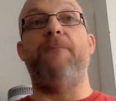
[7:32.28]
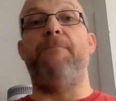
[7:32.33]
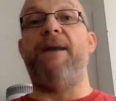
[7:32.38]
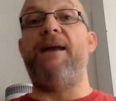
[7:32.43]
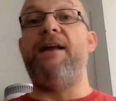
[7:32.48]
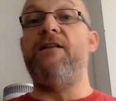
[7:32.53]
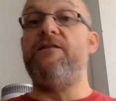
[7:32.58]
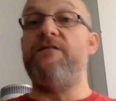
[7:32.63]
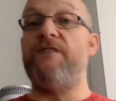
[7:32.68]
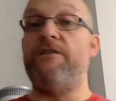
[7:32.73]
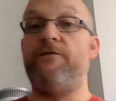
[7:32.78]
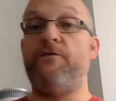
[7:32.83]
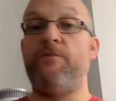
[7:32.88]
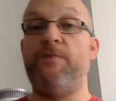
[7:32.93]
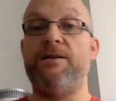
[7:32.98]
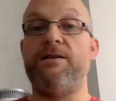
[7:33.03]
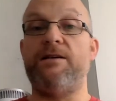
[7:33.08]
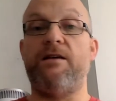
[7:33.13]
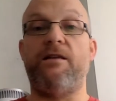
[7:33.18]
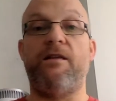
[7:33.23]
benefit from
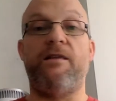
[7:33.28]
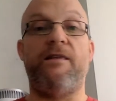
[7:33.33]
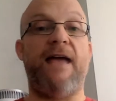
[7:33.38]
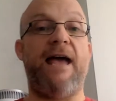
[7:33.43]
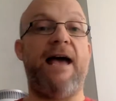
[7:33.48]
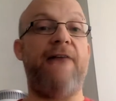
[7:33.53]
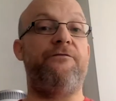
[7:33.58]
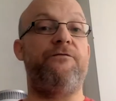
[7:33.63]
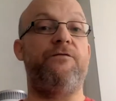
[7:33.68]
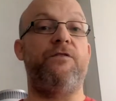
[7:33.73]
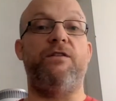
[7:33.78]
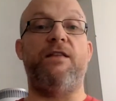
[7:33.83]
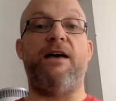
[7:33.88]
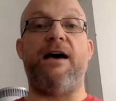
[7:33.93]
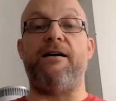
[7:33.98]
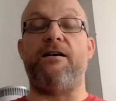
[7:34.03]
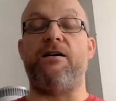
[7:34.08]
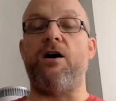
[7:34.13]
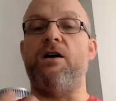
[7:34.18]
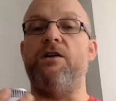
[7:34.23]
each other, they have
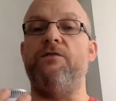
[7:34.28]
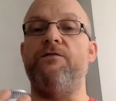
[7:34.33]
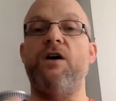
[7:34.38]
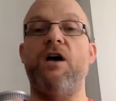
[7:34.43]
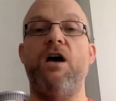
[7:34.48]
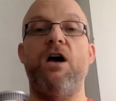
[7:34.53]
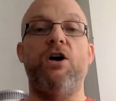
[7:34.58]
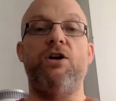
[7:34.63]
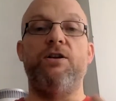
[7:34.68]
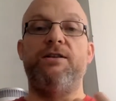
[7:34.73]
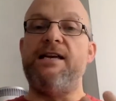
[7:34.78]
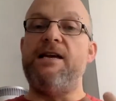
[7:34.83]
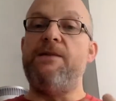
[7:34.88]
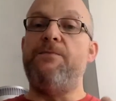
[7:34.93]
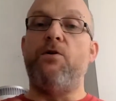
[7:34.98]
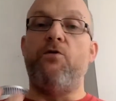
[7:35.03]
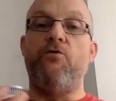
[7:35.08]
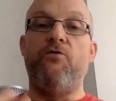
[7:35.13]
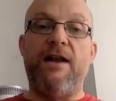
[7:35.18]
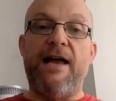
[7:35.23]
that kind of
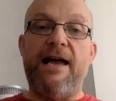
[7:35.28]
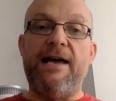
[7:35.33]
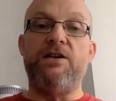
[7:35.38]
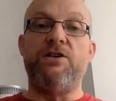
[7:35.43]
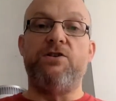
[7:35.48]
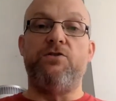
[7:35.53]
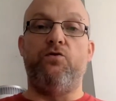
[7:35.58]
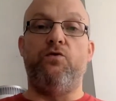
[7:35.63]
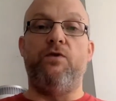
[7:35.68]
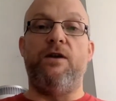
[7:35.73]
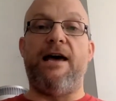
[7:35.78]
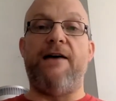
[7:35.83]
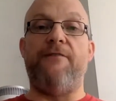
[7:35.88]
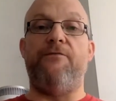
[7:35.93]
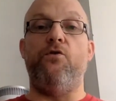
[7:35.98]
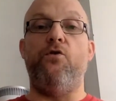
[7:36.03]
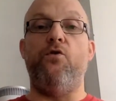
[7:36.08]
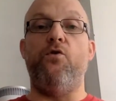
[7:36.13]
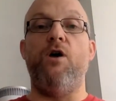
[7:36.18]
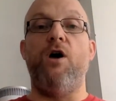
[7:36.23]
deeper relational
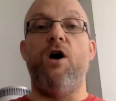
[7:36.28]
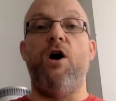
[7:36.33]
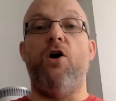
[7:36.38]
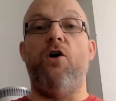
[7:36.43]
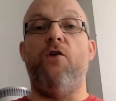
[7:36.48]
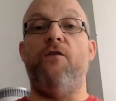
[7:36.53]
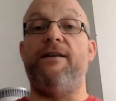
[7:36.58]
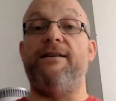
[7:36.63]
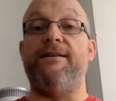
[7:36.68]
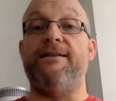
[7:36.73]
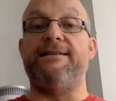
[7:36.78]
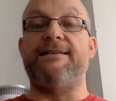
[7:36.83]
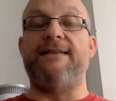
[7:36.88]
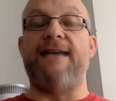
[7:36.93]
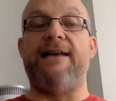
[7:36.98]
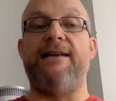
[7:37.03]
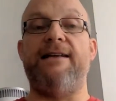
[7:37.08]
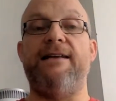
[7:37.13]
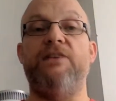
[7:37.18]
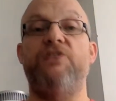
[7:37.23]
level of
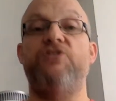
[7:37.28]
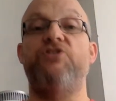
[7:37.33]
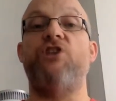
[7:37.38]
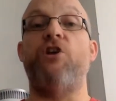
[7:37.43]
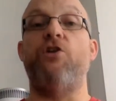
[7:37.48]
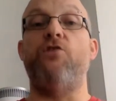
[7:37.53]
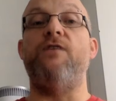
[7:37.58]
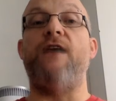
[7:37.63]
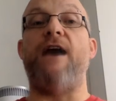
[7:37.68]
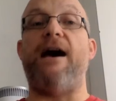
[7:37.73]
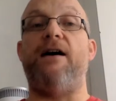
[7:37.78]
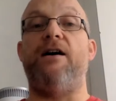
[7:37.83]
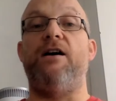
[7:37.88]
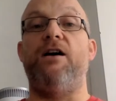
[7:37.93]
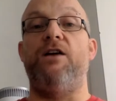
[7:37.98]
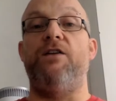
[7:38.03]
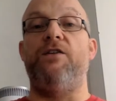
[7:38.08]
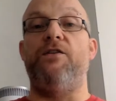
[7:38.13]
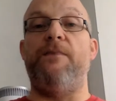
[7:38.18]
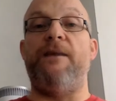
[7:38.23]
understanding, so that
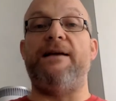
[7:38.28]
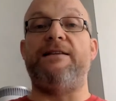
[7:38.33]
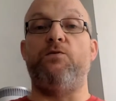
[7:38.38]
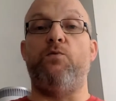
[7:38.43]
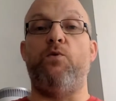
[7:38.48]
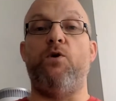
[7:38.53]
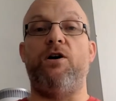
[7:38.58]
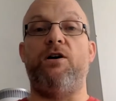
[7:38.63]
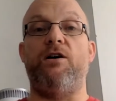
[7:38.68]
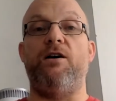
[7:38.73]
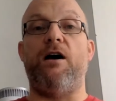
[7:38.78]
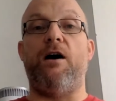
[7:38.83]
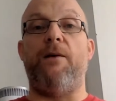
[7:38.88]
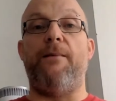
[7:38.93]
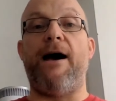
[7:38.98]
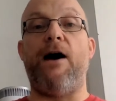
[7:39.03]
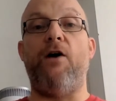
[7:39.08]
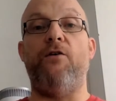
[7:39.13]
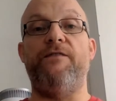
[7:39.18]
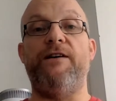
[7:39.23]
the better work can
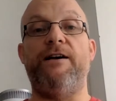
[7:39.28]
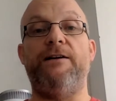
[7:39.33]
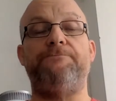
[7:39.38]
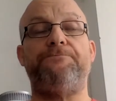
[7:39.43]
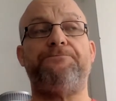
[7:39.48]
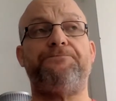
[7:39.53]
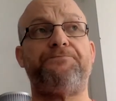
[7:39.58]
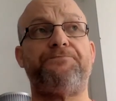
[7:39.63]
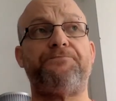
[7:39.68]
come out of it.